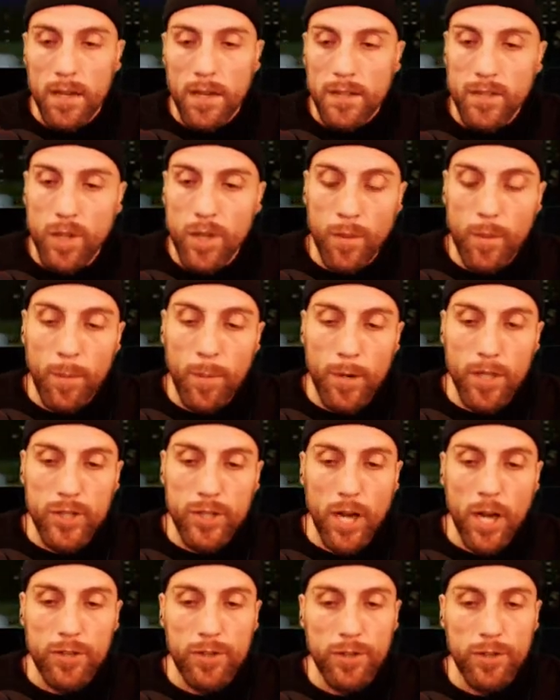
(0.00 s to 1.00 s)
So the Book of
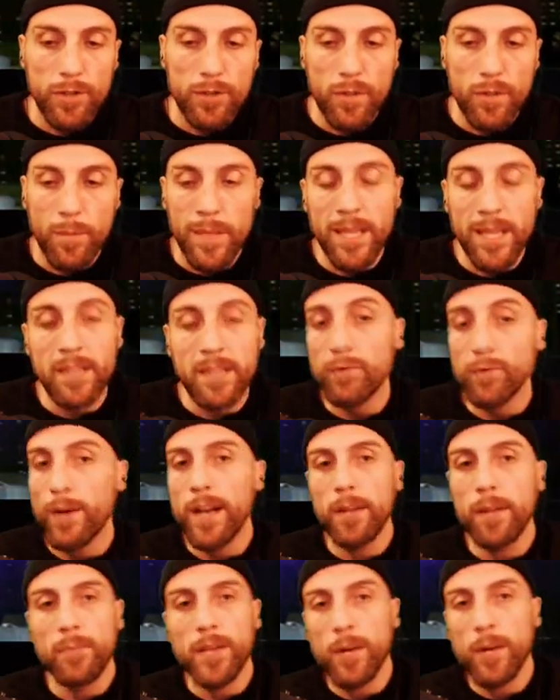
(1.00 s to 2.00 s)
Joshua to me is
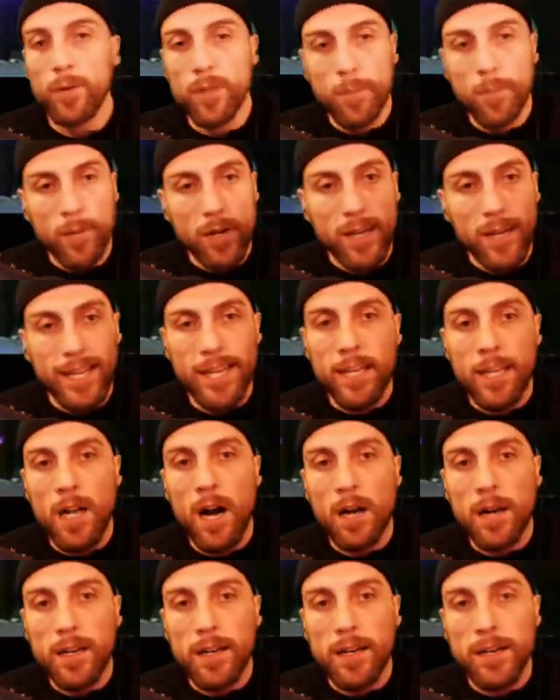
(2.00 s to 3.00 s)
right up there with the Book of
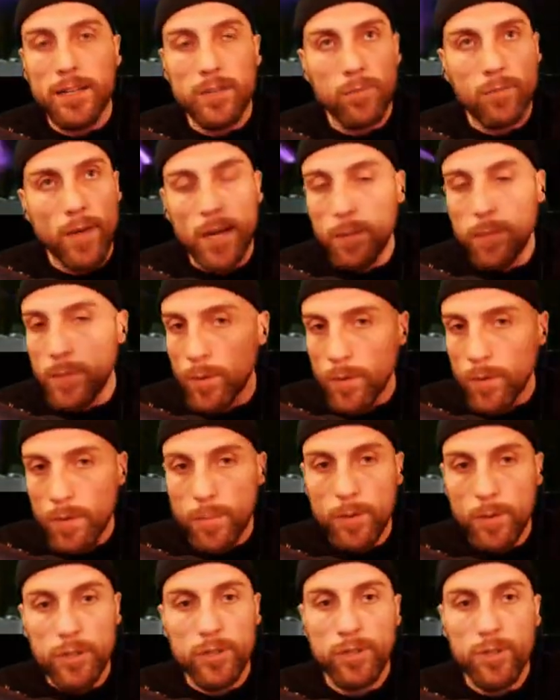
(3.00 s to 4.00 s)
Enoch. It's right up there with the
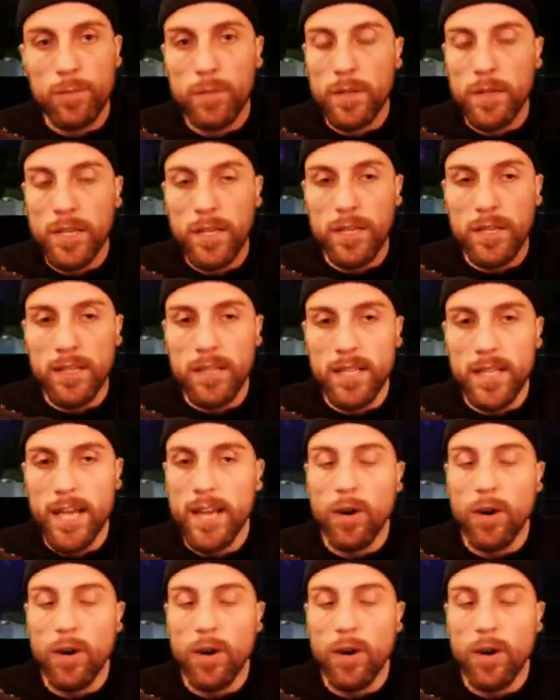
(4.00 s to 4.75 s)
Book of Jubilees and a